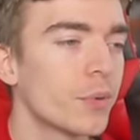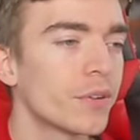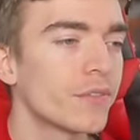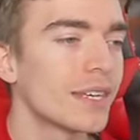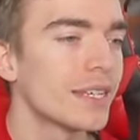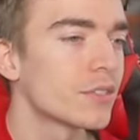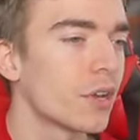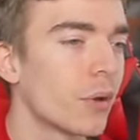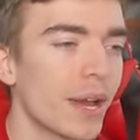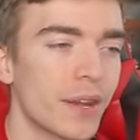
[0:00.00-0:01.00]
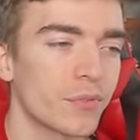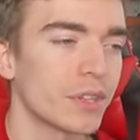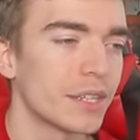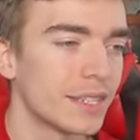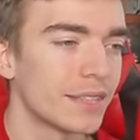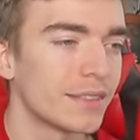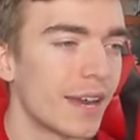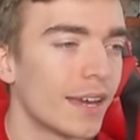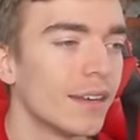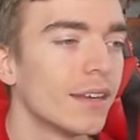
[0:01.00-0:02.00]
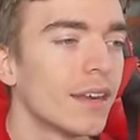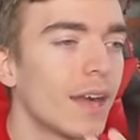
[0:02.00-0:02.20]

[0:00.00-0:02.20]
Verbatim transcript: one of these, so I don't really need that.